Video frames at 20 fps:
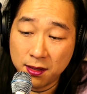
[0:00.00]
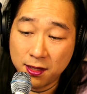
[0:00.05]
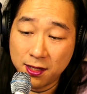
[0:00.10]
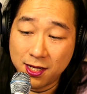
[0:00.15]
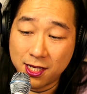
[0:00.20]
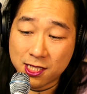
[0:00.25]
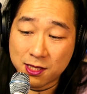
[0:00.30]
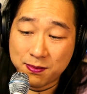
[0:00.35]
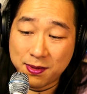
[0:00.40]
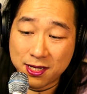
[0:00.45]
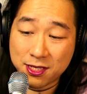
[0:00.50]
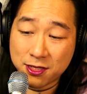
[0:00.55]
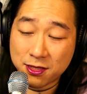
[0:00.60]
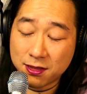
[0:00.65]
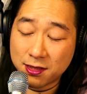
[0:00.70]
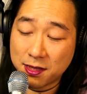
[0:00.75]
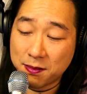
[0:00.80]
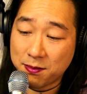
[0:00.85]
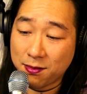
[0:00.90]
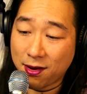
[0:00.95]

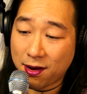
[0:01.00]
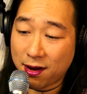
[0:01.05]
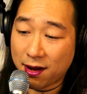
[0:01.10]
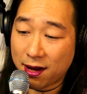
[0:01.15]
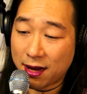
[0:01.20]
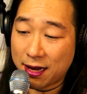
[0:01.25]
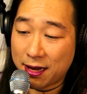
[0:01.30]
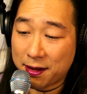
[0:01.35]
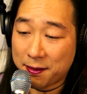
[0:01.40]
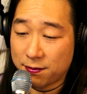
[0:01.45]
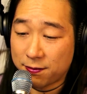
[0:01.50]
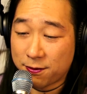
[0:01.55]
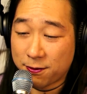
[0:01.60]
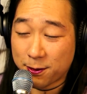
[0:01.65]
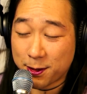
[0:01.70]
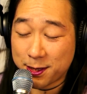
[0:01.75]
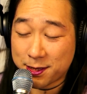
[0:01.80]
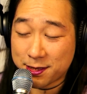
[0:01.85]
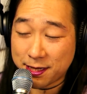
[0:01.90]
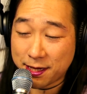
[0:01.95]
especially my
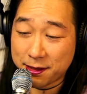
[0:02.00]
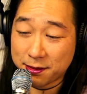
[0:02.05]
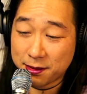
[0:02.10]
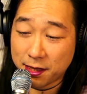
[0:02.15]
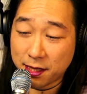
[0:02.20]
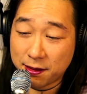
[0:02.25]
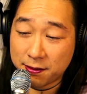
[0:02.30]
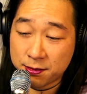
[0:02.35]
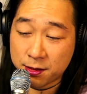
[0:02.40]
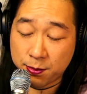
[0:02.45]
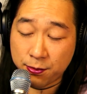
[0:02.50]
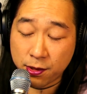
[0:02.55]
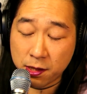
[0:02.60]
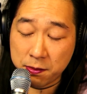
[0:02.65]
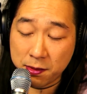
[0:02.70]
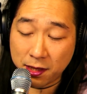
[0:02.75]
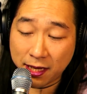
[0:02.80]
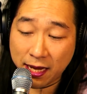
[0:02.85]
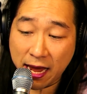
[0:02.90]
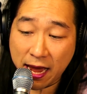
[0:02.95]
Freestyle Love Supreme
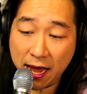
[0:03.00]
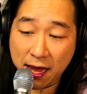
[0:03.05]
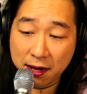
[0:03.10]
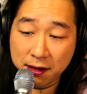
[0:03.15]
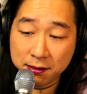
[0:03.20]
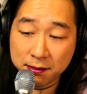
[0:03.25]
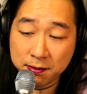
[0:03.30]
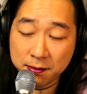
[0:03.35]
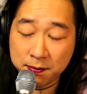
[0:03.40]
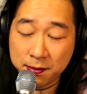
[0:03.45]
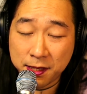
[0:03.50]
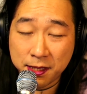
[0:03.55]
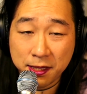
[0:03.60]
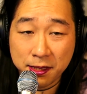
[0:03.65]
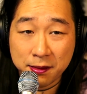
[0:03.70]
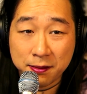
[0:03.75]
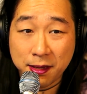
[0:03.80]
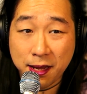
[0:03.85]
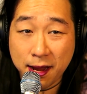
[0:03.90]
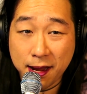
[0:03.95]
Academy,
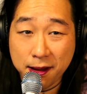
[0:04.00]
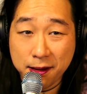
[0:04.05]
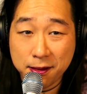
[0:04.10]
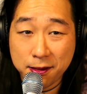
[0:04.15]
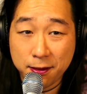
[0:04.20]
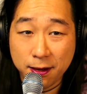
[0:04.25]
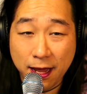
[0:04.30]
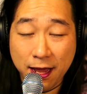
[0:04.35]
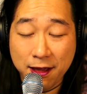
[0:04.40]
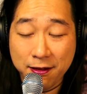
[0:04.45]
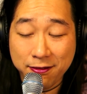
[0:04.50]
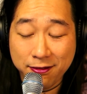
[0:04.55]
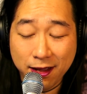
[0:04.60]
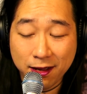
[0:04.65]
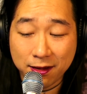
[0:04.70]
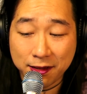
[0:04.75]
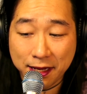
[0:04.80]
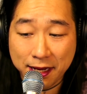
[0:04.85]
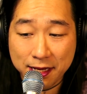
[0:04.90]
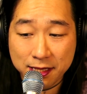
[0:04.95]
now
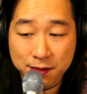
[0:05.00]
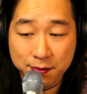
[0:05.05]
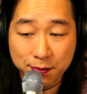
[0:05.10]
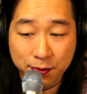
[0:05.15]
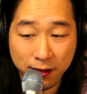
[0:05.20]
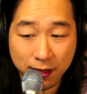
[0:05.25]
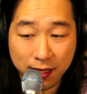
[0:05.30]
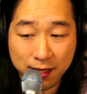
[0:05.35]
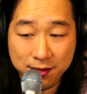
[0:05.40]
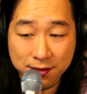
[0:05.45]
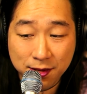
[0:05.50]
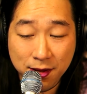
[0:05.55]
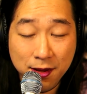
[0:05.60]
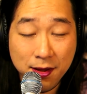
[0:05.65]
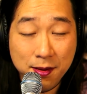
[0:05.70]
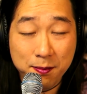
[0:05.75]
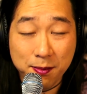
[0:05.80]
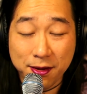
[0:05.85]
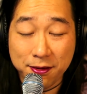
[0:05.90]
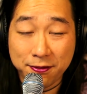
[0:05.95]
FLS Plus,
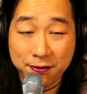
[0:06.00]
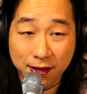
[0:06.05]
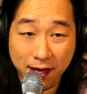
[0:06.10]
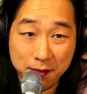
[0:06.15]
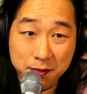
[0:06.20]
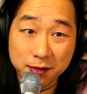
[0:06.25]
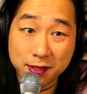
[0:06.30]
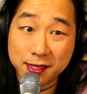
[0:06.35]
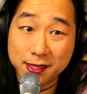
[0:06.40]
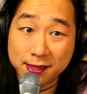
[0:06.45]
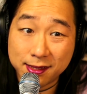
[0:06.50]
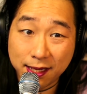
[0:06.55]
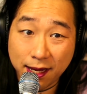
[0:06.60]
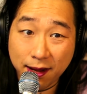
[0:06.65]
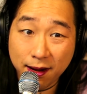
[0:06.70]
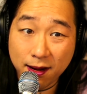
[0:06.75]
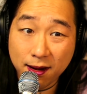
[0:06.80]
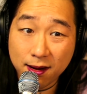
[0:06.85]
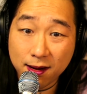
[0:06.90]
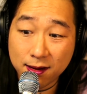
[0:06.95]
my family
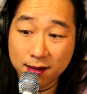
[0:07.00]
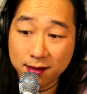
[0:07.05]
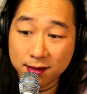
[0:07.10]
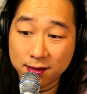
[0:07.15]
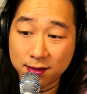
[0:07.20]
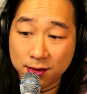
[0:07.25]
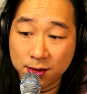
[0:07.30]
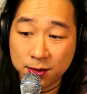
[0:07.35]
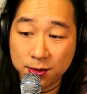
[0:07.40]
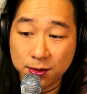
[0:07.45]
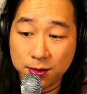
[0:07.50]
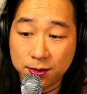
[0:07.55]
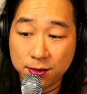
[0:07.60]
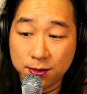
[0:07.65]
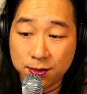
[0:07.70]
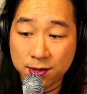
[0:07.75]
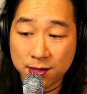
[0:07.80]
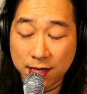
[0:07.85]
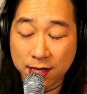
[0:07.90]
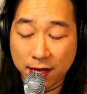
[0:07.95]
there who
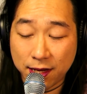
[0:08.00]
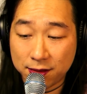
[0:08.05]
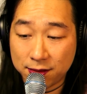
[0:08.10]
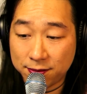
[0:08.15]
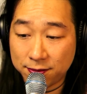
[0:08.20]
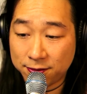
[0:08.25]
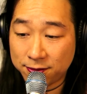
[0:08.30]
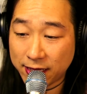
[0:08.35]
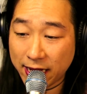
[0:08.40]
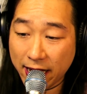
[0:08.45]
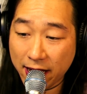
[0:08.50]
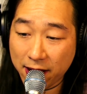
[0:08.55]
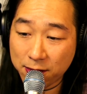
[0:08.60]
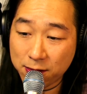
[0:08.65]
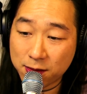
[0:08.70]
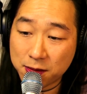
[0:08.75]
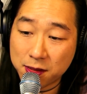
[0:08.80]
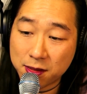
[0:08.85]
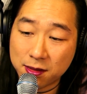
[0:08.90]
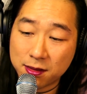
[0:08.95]
sent
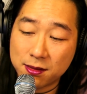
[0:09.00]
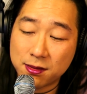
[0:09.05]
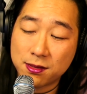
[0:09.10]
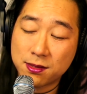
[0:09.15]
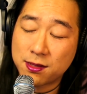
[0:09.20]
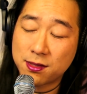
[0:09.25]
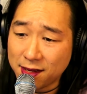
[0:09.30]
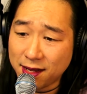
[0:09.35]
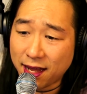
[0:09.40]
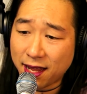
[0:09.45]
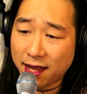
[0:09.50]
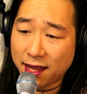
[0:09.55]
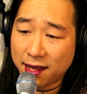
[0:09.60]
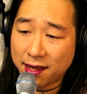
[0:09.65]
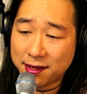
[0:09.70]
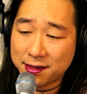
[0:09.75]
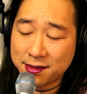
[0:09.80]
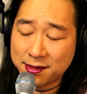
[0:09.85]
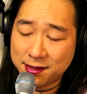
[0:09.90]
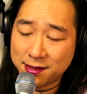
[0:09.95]
flowers
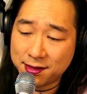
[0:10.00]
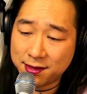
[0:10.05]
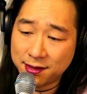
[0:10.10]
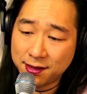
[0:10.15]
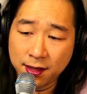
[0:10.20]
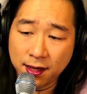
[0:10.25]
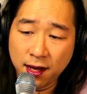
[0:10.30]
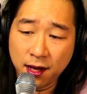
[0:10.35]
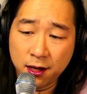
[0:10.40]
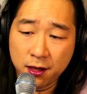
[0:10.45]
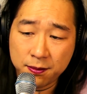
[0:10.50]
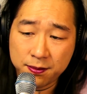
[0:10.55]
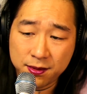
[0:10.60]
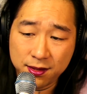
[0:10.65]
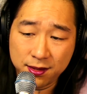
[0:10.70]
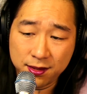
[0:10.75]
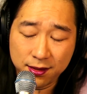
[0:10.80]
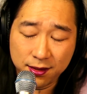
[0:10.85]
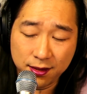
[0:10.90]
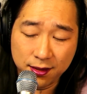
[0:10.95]
and
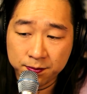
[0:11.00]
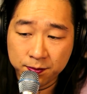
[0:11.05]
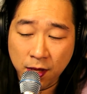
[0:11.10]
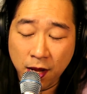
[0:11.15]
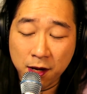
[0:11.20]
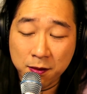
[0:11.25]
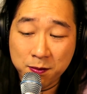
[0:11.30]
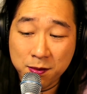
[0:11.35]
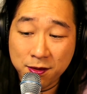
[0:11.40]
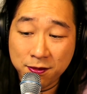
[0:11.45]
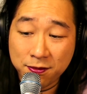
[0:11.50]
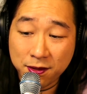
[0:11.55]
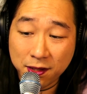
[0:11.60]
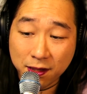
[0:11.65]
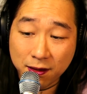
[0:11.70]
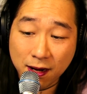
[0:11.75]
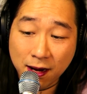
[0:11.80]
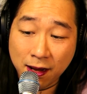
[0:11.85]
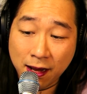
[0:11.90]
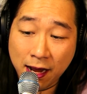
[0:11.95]
helped me
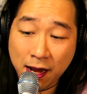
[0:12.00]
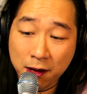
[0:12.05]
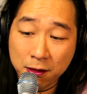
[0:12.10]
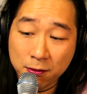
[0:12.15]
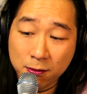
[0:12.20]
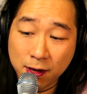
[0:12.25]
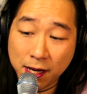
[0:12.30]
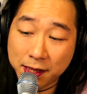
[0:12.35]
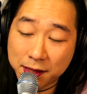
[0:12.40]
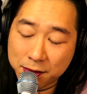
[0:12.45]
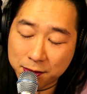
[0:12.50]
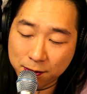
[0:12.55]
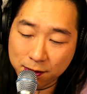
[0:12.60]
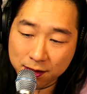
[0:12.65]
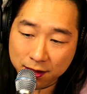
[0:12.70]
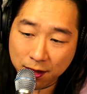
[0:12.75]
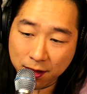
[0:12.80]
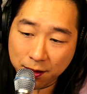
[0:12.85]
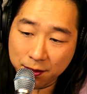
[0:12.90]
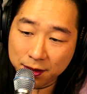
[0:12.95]
figure out how rent was
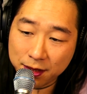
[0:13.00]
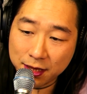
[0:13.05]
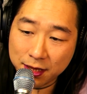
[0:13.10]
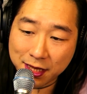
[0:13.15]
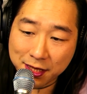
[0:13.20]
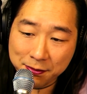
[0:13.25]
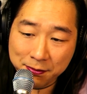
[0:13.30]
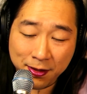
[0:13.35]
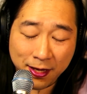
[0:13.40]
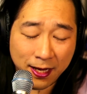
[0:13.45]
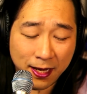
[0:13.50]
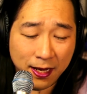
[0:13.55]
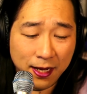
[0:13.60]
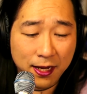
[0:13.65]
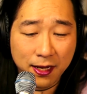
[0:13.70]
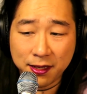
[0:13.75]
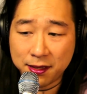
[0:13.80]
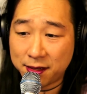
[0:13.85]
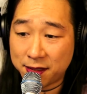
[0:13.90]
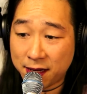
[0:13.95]
going to get
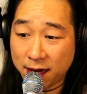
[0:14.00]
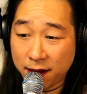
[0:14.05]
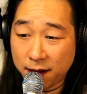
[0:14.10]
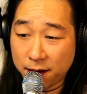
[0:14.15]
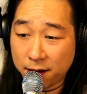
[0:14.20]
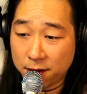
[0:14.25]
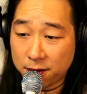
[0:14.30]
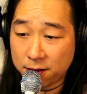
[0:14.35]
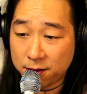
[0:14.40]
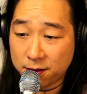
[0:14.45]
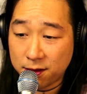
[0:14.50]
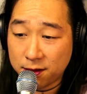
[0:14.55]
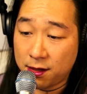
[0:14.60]
paid and how